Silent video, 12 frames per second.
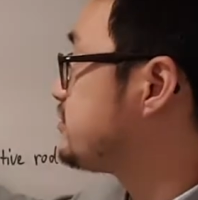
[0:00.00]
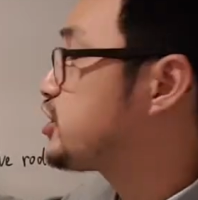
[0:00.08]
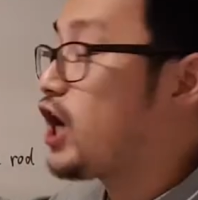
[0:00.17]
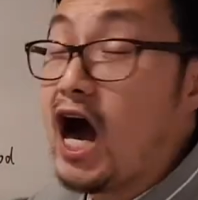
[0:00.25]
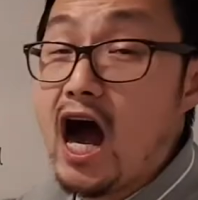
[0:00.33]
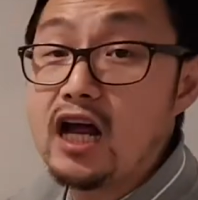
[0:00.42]

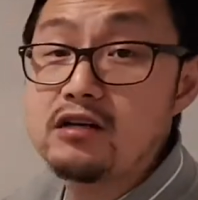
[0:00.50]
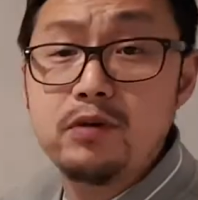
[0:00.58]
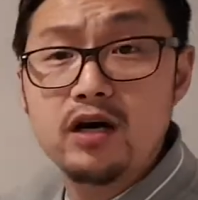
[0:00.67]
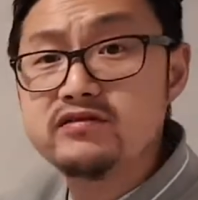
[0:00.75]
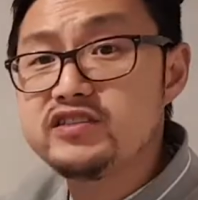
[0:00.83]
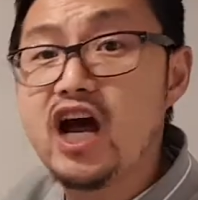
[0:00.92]

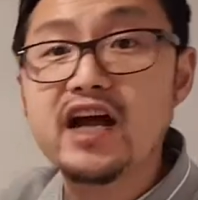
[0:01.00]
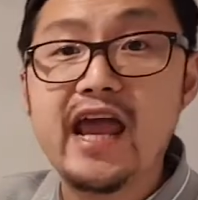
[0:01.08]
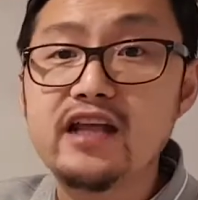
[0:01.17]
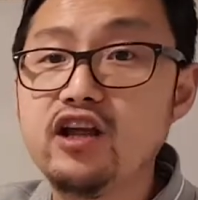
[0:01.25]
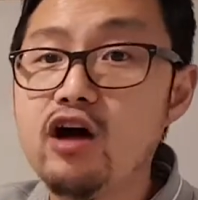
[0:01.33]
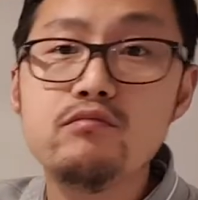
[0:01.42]
charge
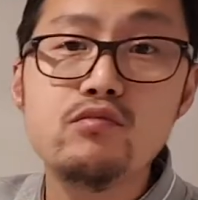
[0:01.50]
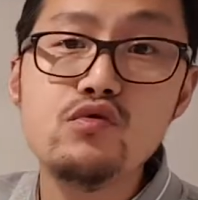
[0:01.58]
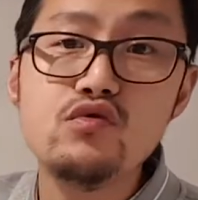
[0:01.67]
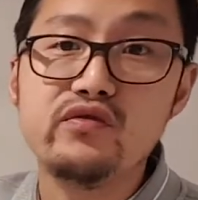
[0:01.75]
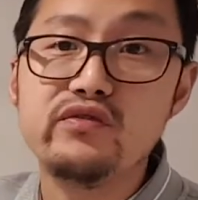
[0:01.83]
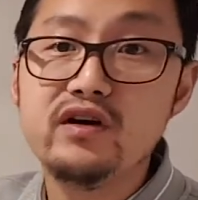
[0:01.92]
cannot
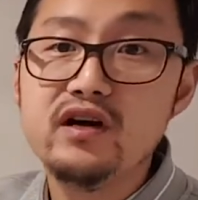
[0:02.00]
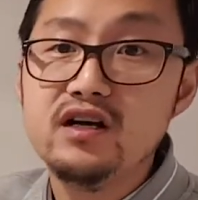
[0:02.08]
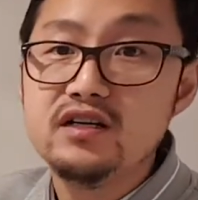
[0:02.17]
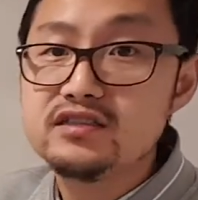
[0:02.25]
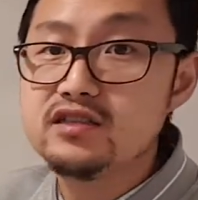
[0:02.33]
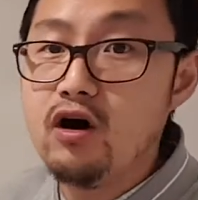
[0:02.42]
move.
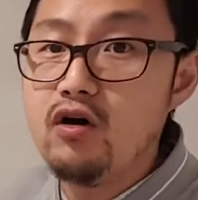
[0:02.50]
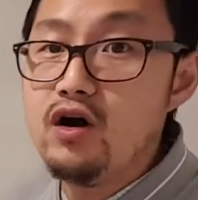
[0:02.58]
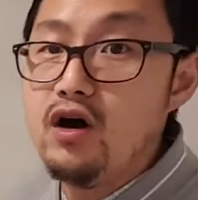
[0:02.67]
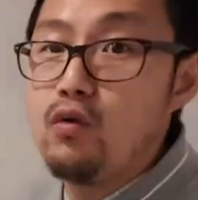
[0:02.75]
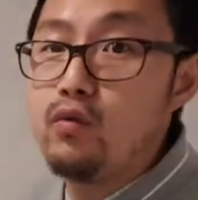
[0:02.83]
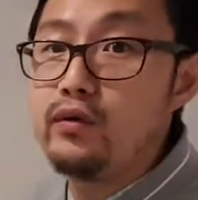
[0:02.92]
So
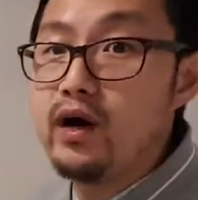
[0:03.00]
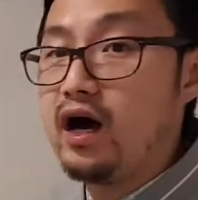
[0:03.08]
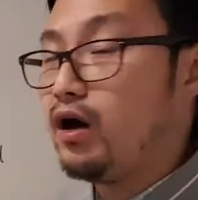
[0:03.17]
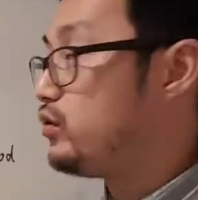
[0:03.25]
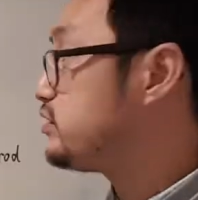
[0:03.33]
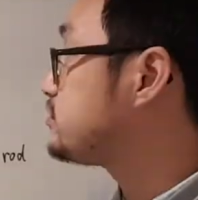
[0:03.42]

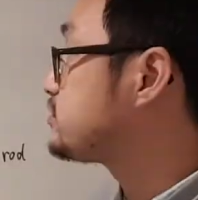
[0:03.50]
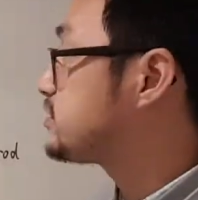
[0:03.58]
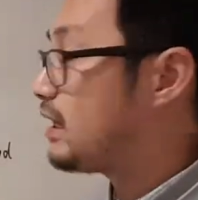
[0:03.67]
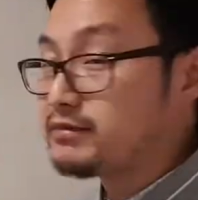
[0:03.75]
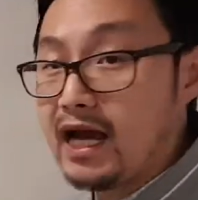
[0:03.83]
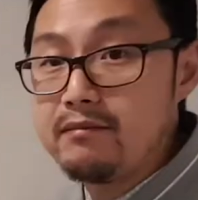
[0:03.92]

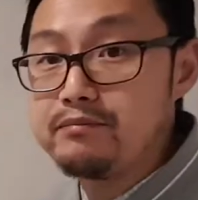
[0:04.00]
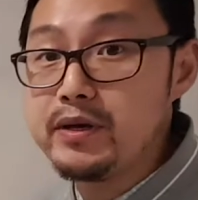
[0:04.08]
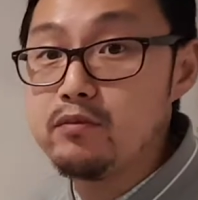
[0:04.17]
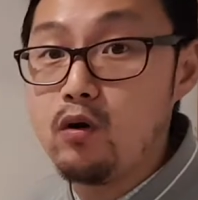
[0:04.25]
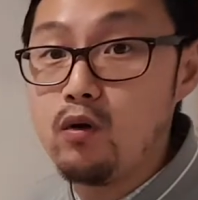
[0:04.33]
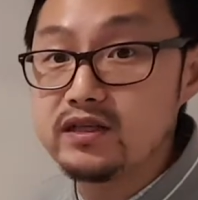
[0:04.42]
sometimes
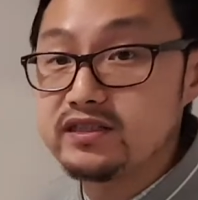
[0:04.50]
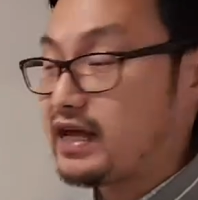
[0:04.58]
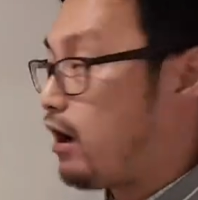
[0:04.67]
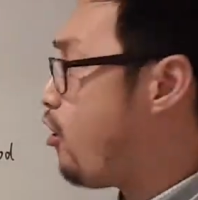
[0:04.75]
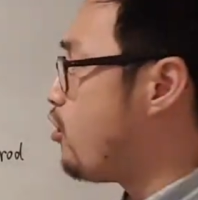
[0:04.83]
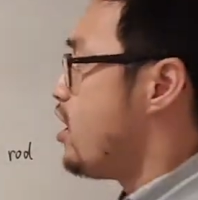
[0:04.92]
people will say,
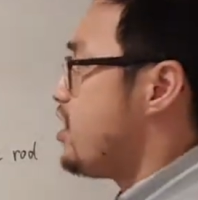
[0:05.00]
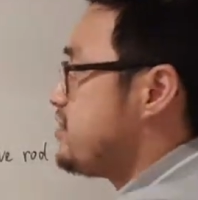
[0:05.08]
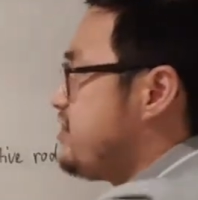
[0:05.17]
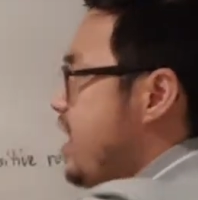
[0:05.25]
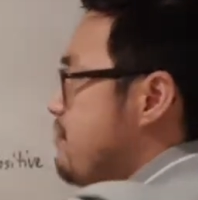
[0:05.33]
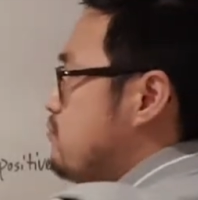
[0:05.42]
oh,
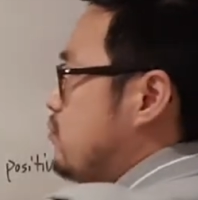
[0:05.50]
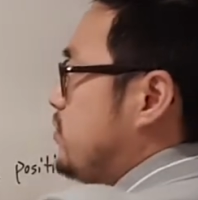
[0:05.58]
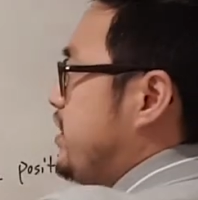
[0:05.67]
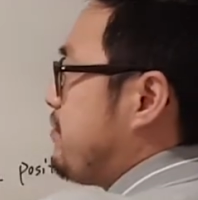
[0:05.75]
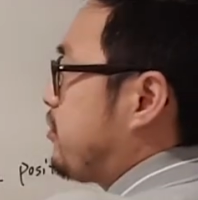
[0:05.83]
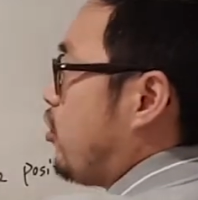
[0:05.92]
they
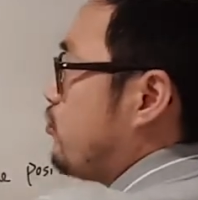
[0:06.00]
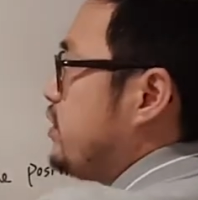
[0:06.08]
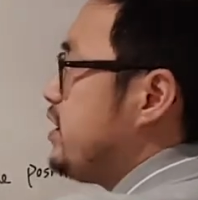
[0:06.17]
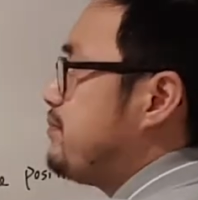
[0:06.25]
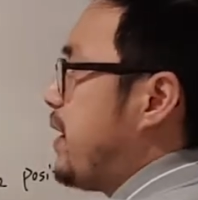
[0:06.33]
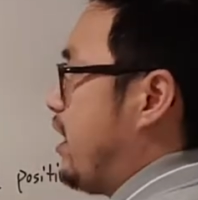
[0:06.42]
got
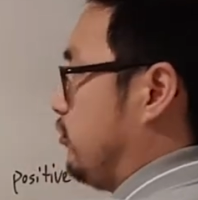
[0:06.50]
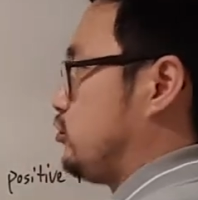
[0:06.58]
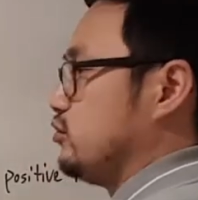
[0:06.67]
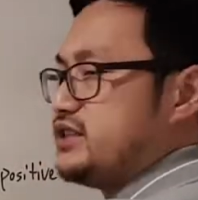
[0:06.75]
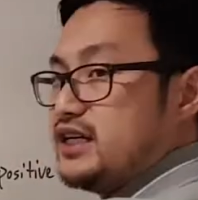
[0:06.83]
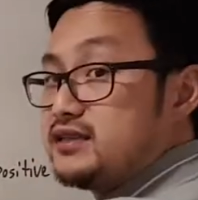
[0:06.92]
repelled to
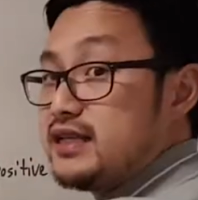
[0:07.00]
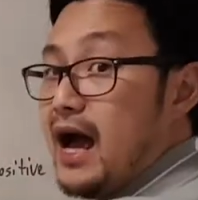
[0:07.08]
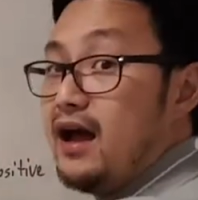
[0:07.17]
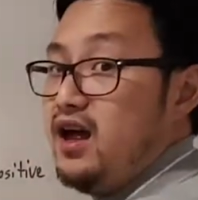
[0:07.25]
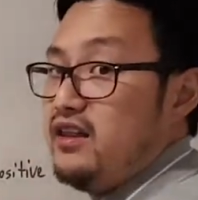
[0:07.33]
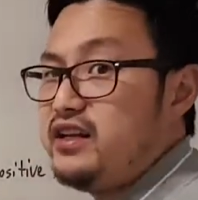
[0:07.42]
this side.
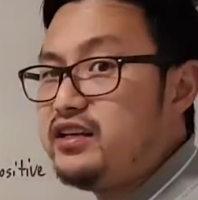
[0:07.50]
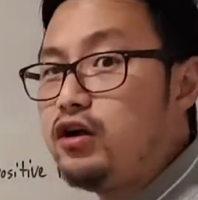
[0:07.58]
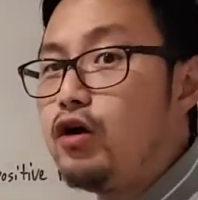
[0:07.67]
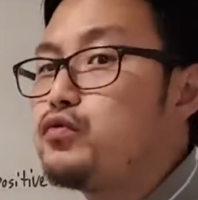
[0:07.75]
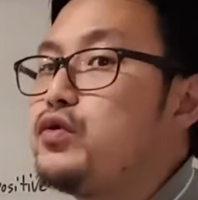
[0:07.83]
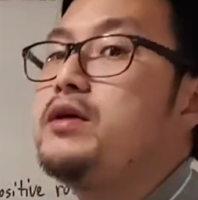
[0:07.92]
They did
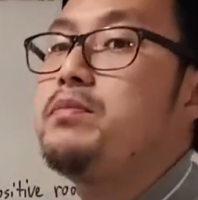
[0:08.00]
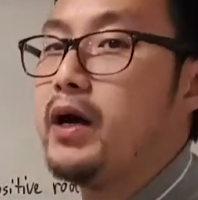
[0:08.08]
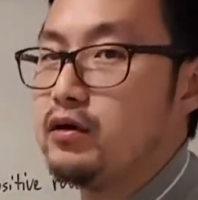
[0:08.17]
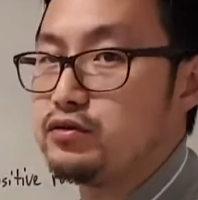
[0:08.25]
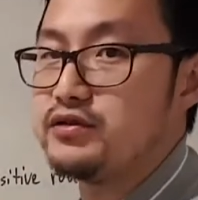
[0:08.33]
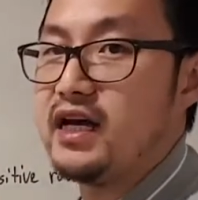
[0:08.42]
not repel
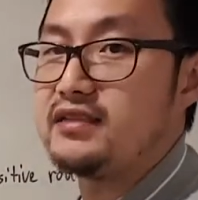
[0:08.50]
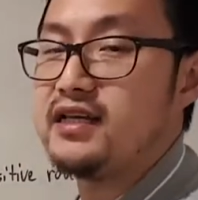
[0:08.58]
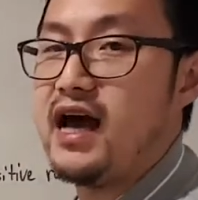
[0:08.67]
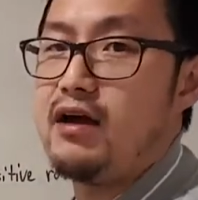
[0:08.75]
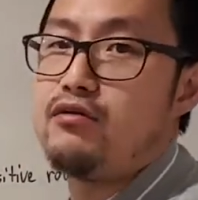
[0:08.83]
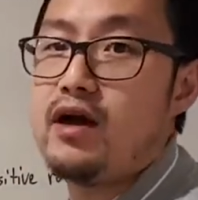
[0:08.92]
to that
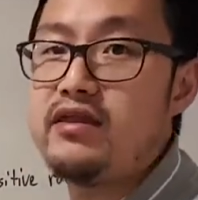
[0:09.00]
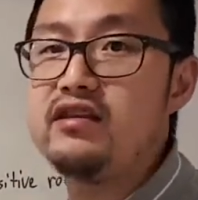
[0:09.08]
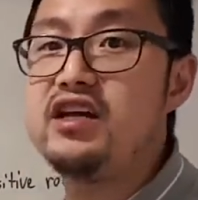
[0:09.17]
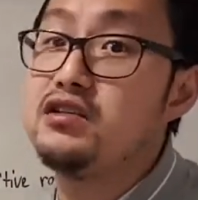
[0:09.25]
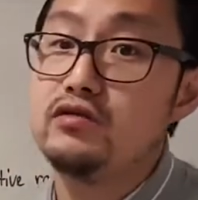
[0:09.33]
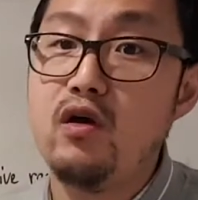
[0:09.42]
side. Rather,
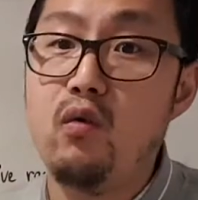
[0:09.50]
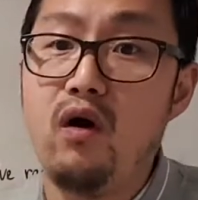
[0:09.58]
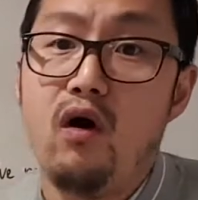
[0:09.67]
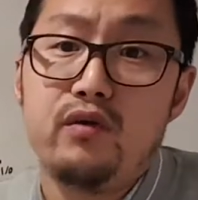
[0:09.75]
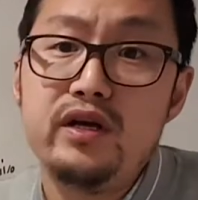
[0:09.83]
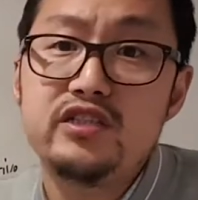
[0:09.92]
they
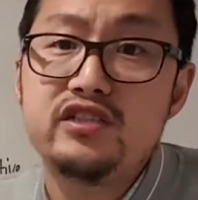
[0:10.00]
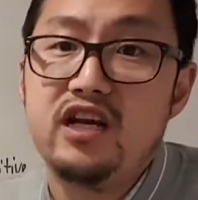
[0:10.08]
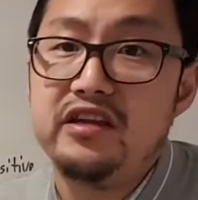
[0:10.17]
were originally